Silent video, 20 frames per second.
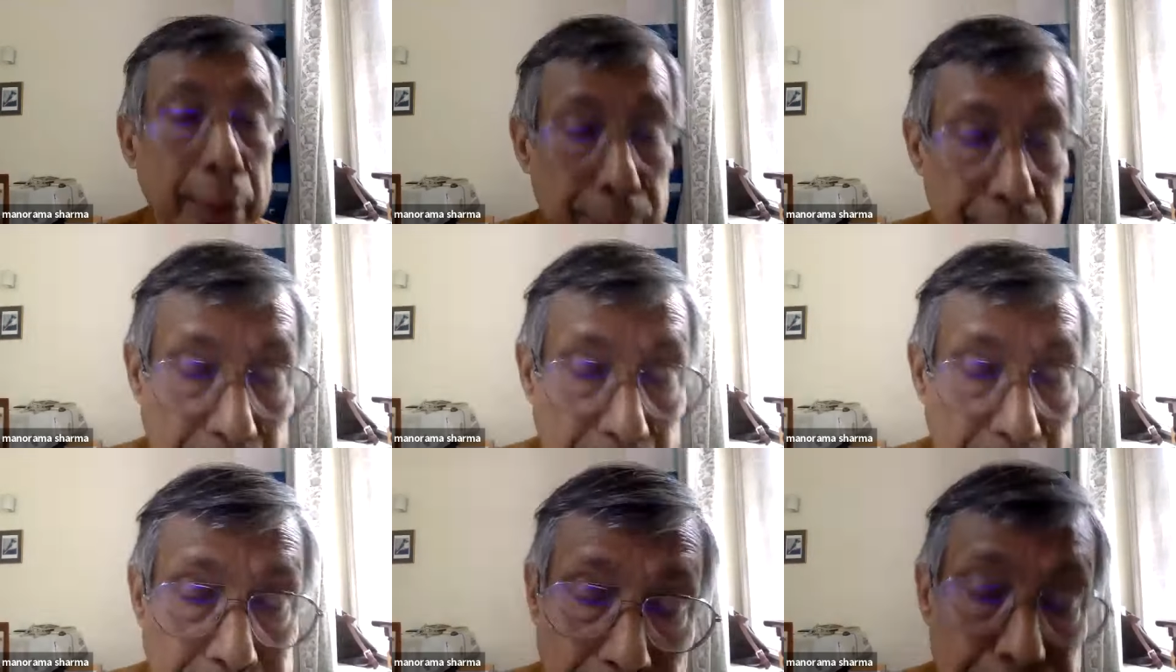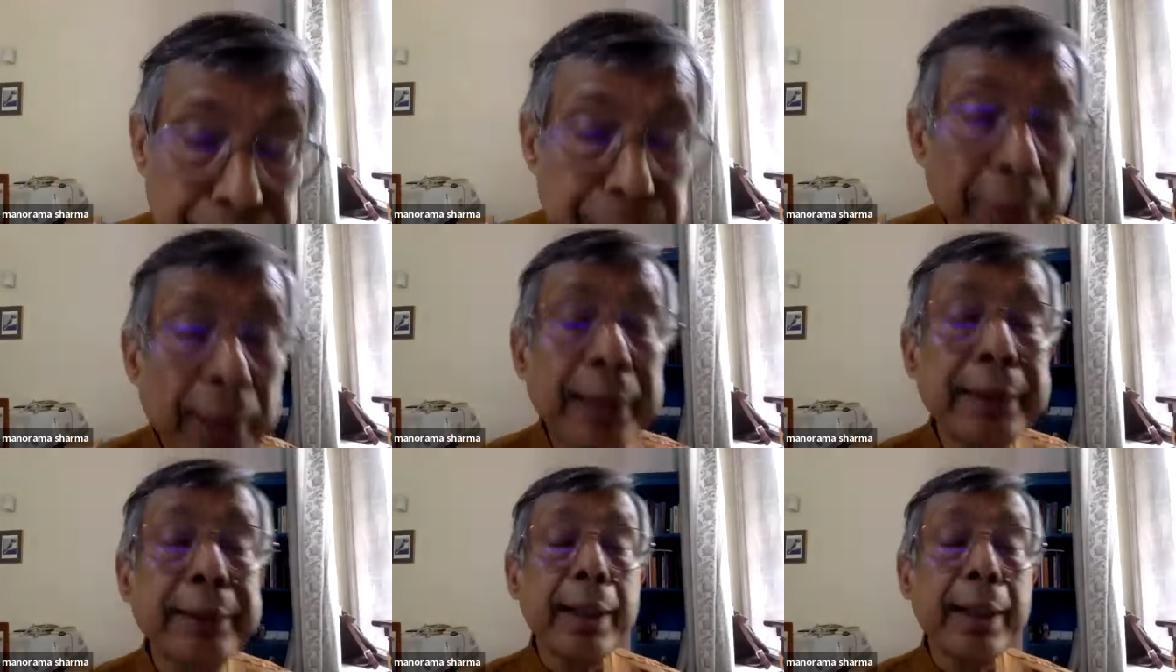but
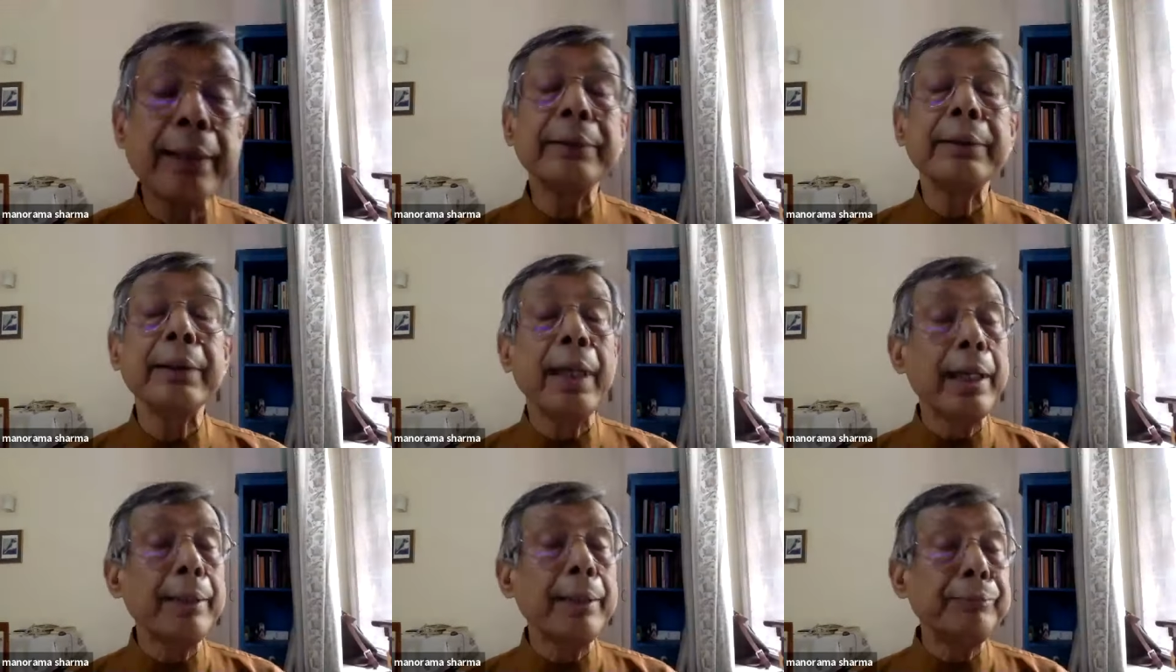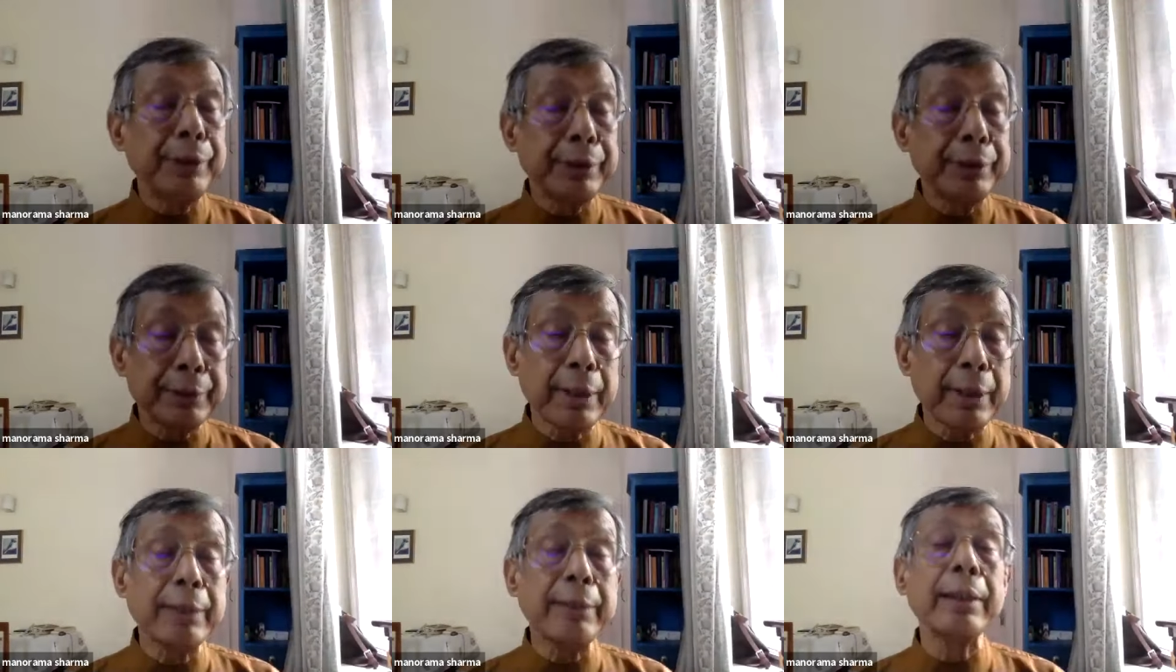despite that, I have
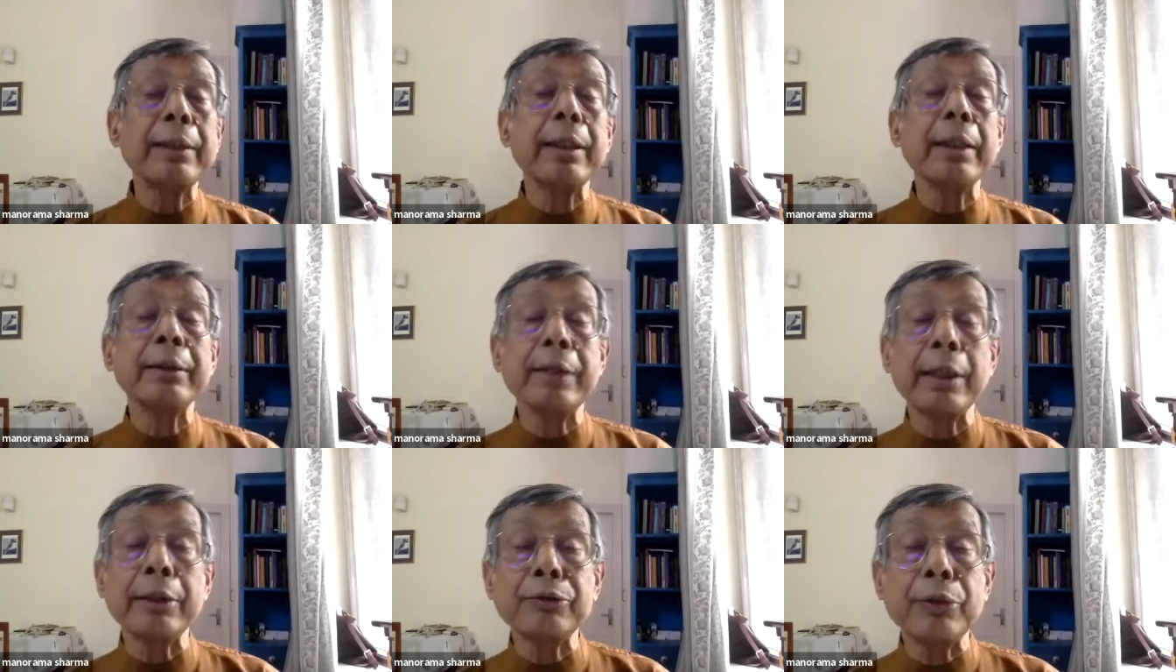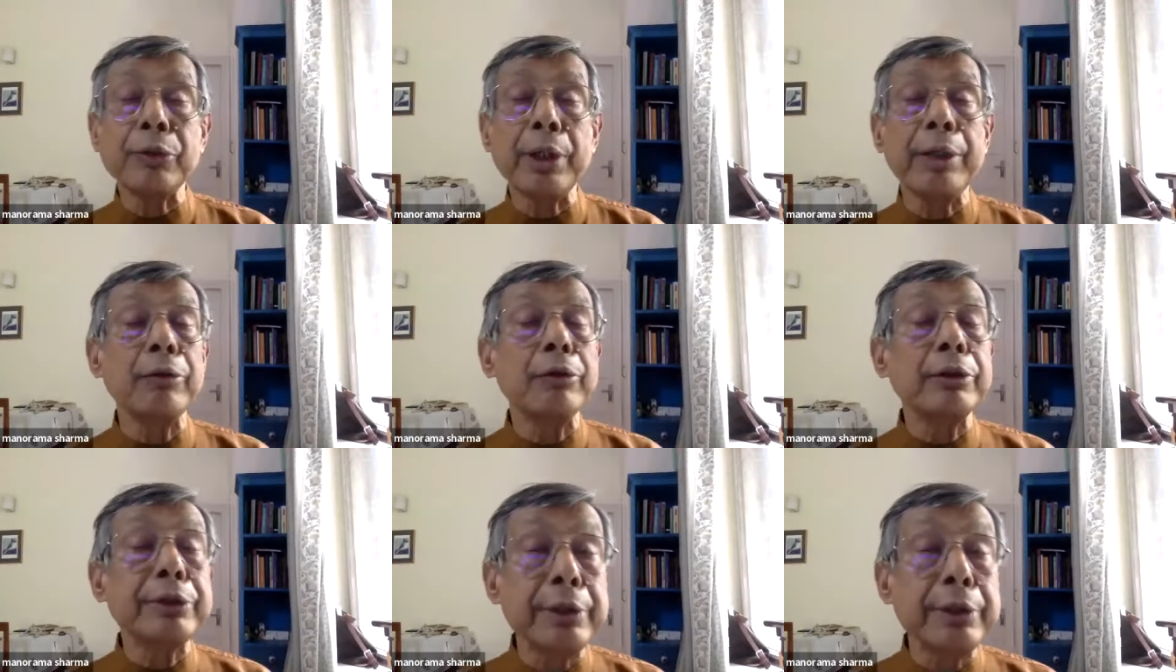decided that that's why
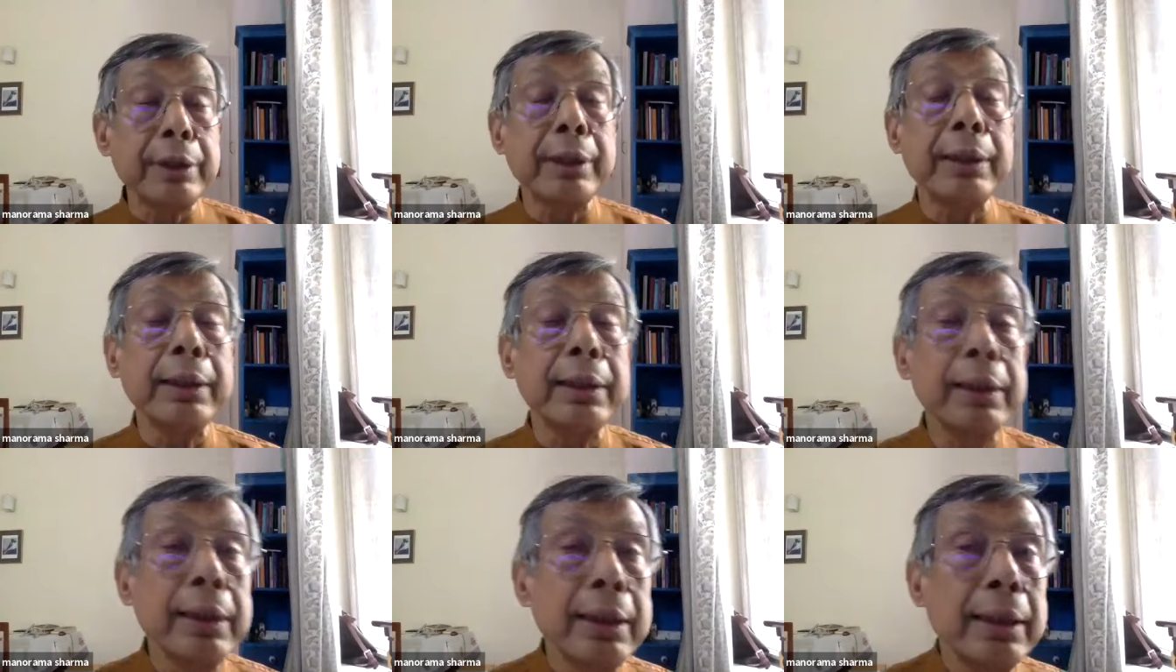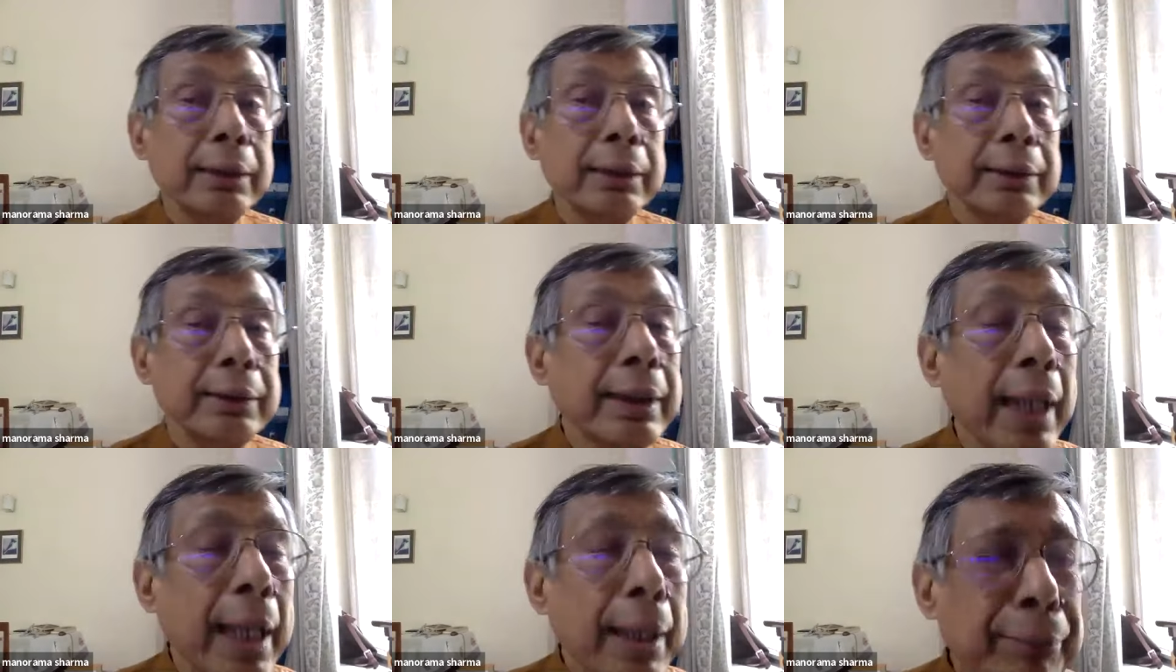you'll see
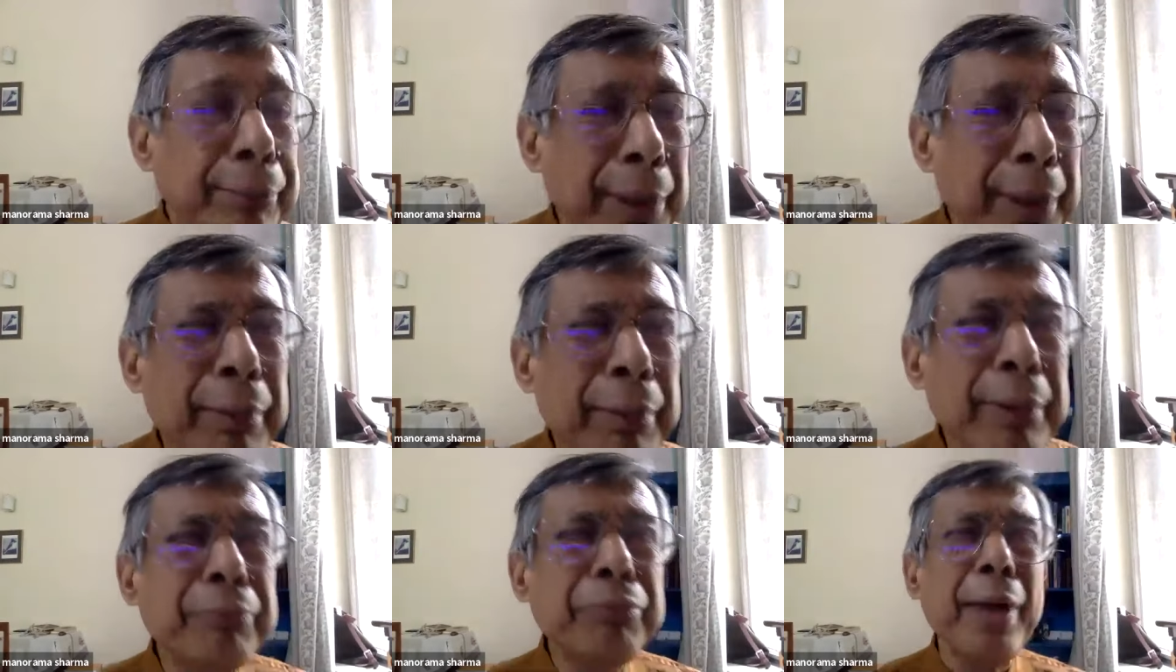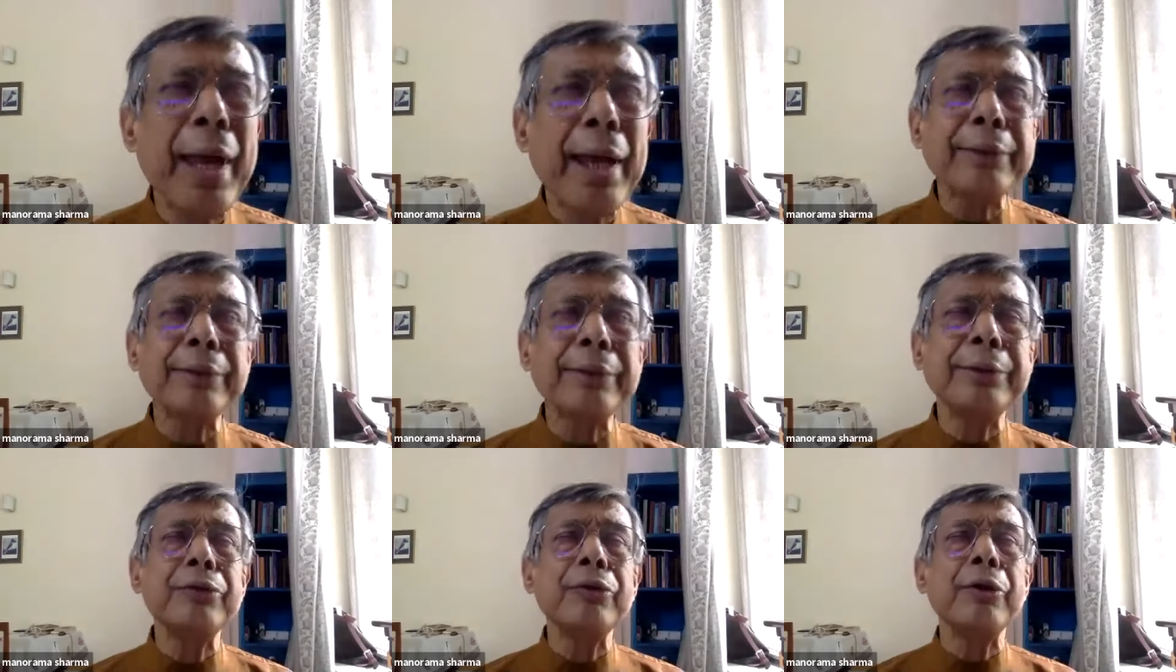that I have given
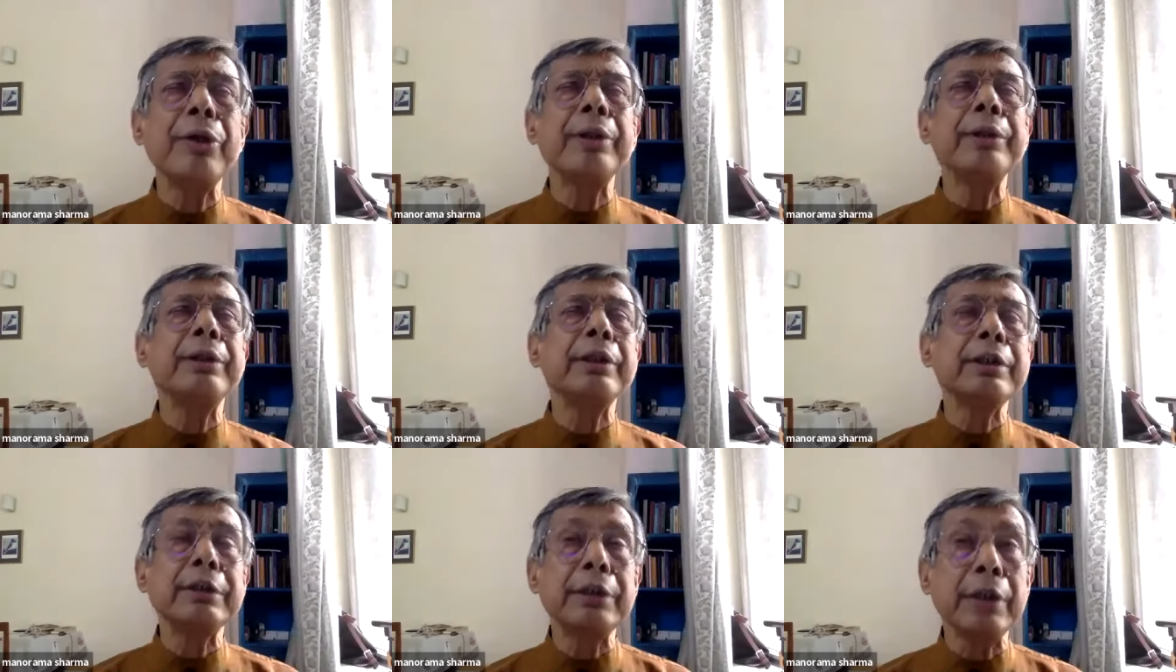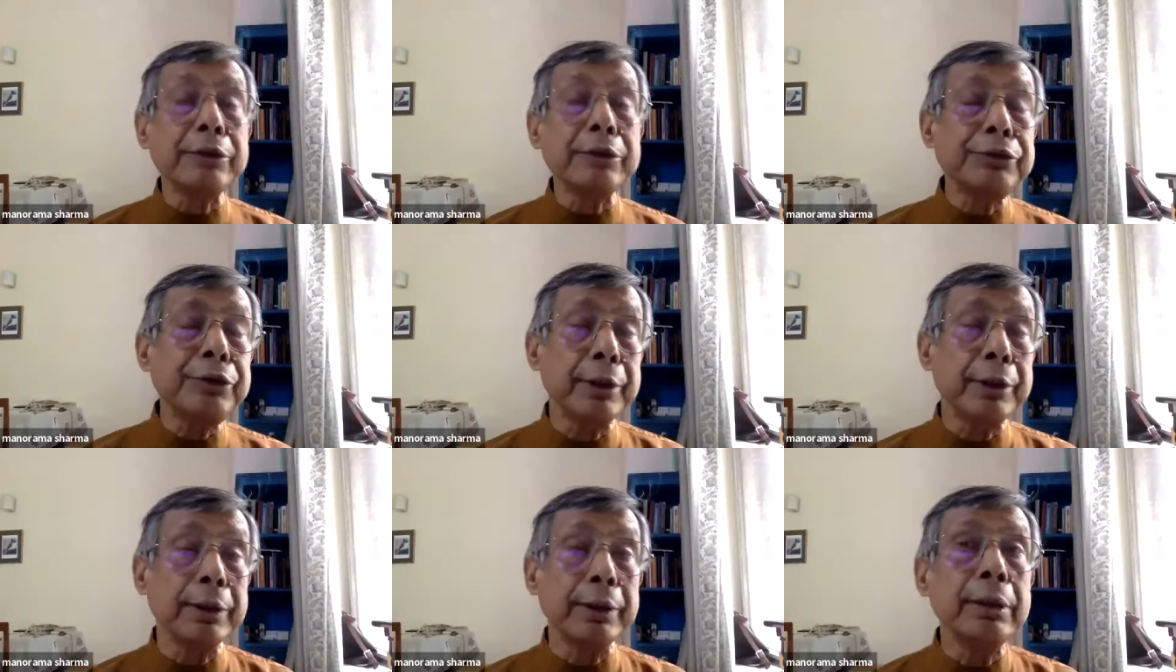facts you know, in this
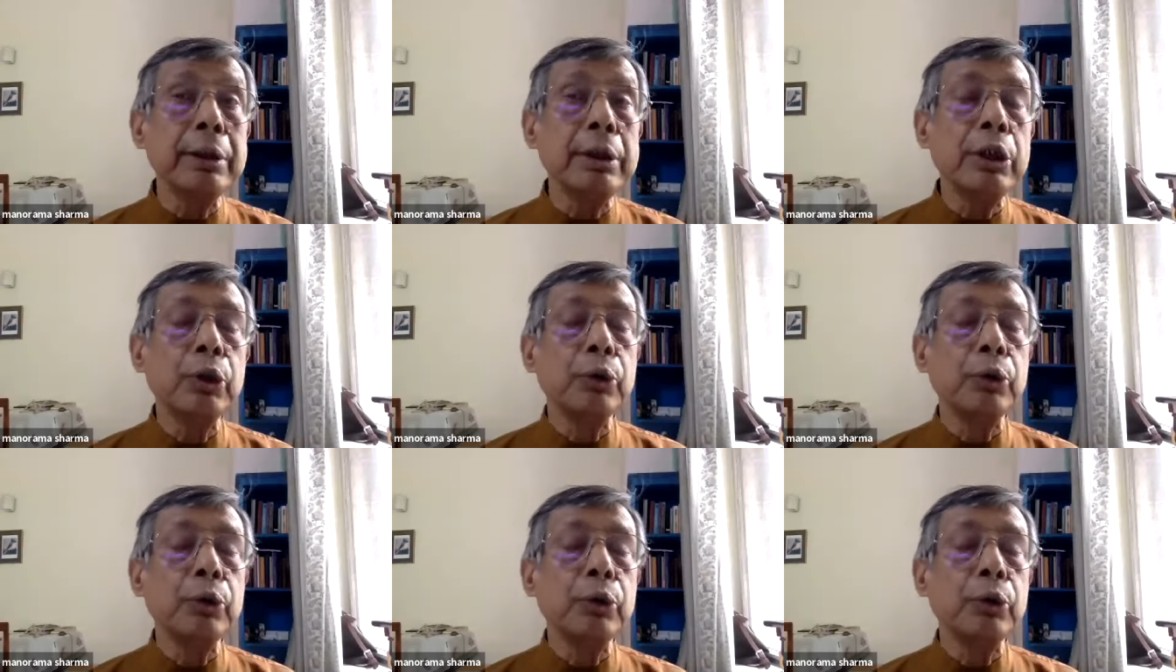lecture,